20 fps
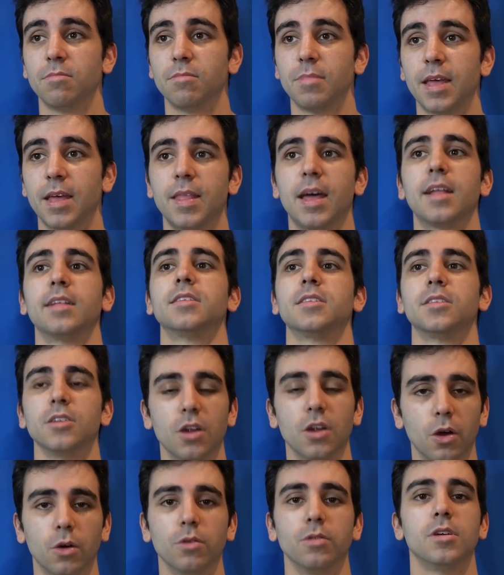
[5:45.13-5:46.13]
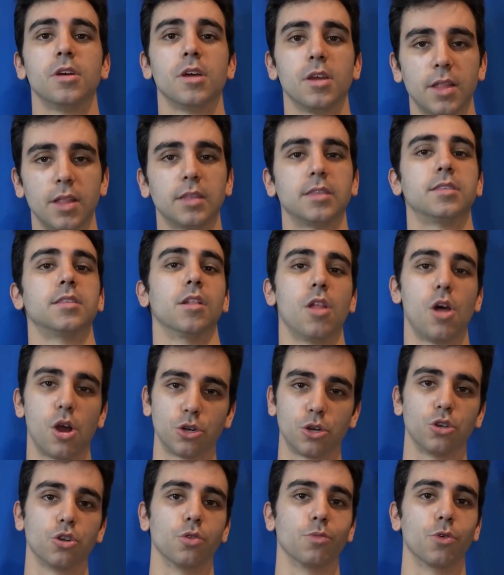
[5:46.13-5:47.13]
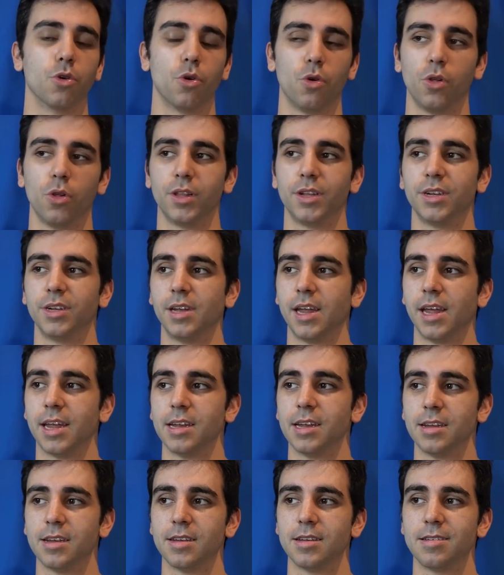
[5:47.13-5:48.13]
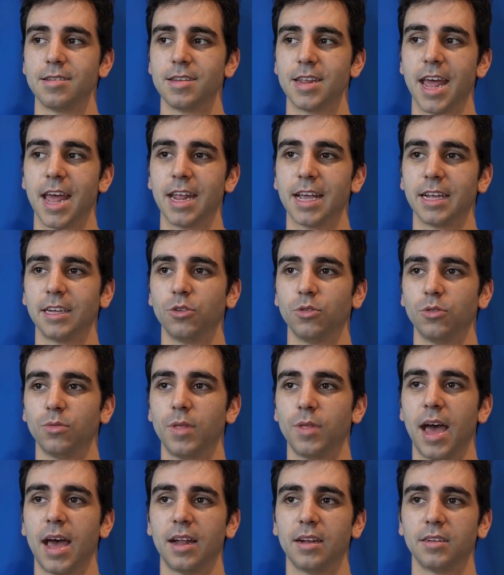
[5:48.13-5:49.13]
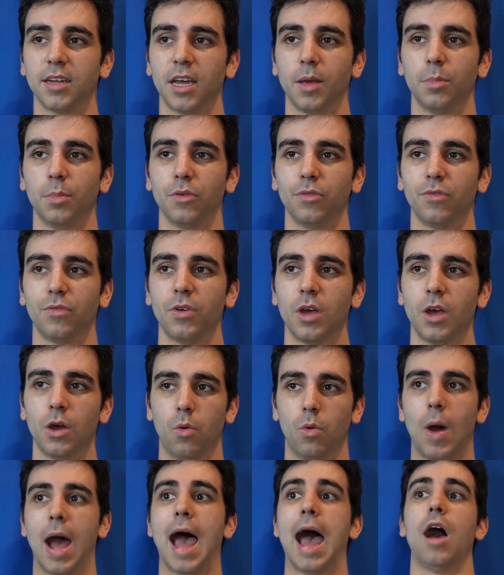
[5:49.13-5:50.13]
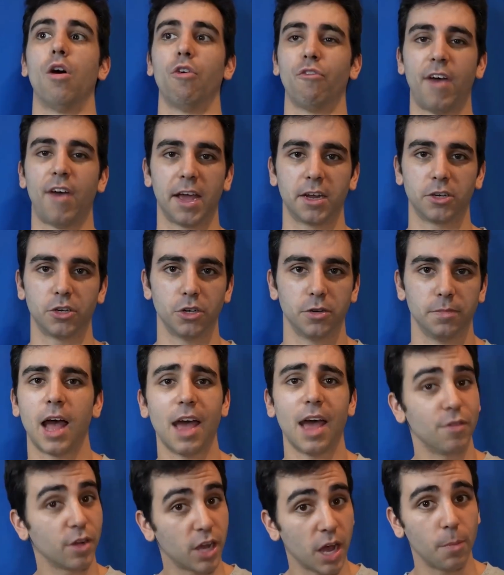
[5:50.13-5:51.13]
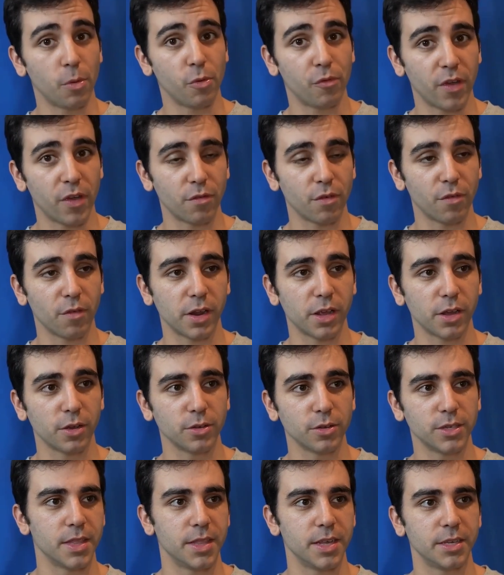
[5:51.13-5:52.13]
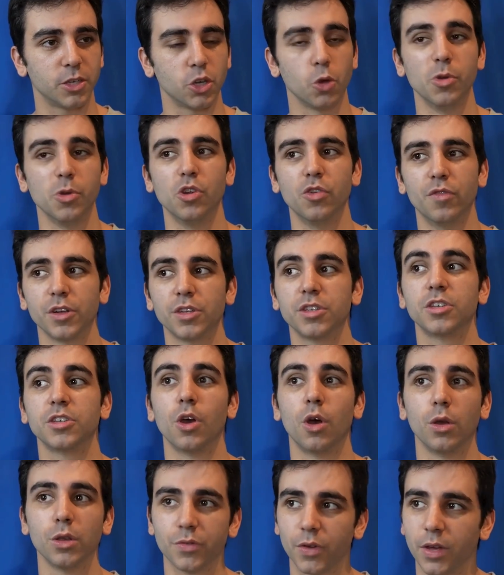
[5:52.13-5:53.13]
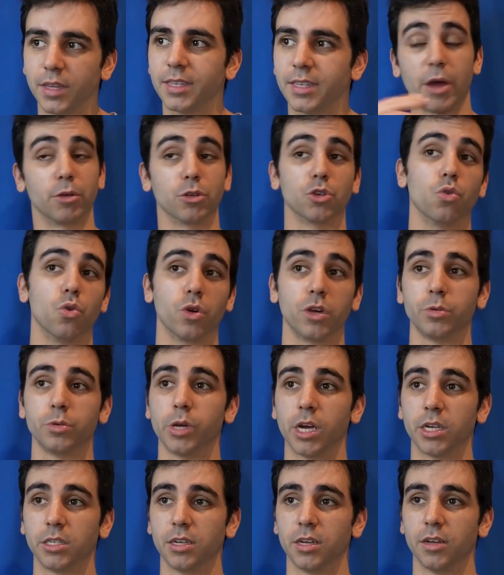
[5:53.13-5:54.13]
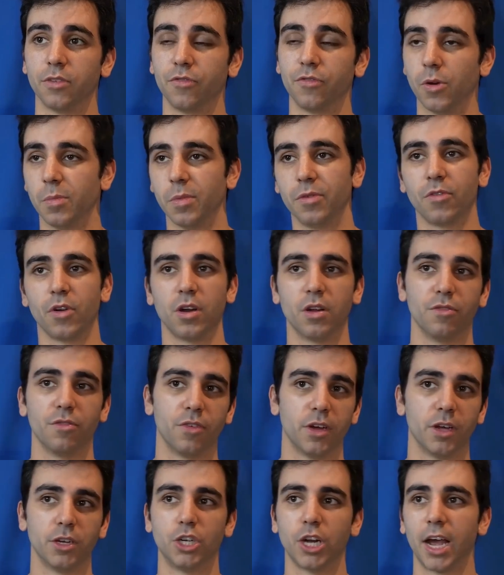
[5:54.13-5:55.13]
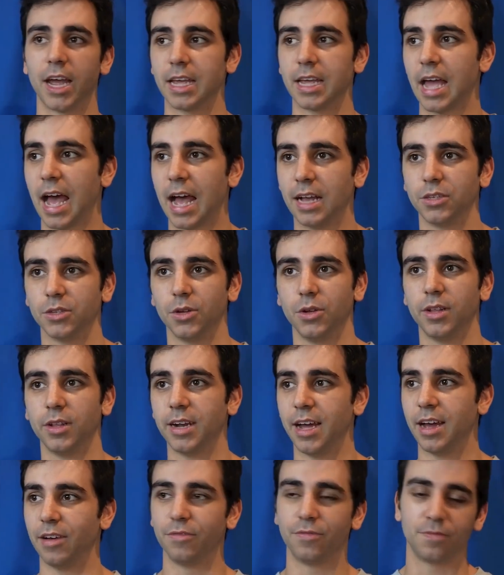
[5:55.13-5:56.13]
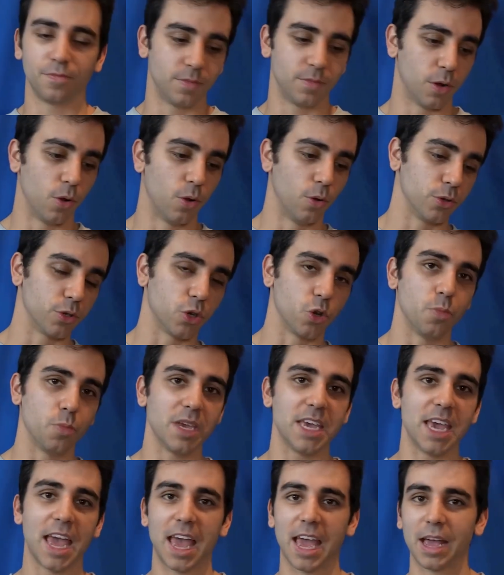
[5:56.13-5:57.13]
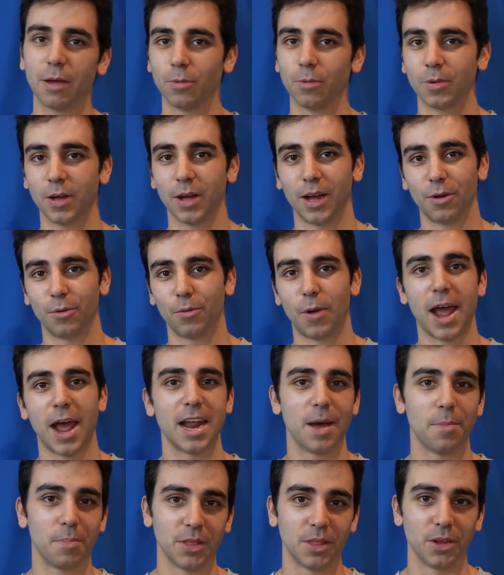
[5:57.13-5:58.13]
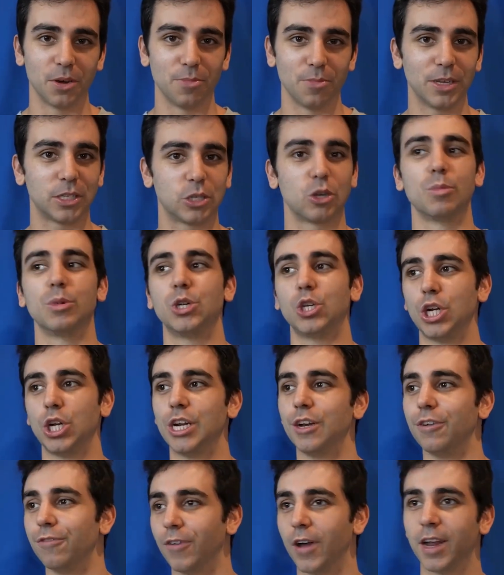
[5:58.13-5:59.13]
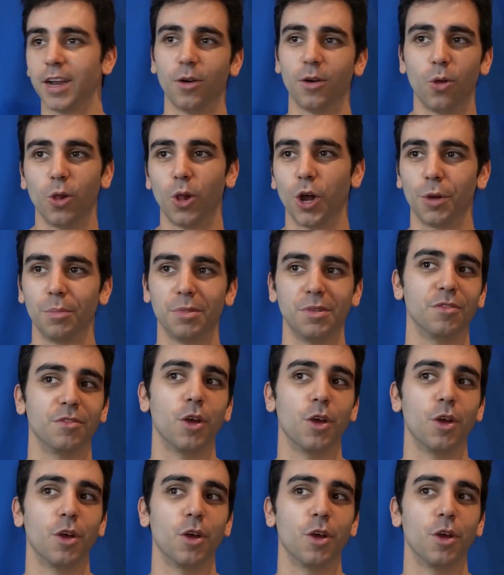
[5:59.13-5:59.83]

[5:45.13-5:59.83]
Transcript: that's, you know, that's the long-term goal, and getting it to that type of wow factor. I have a couple favorite videos. The Scooby-Doo versus Ghostface, that was cool because we got to film in front of a giant castle and have the whole Scooby gang ride up in their mystery machine and fight a whole army of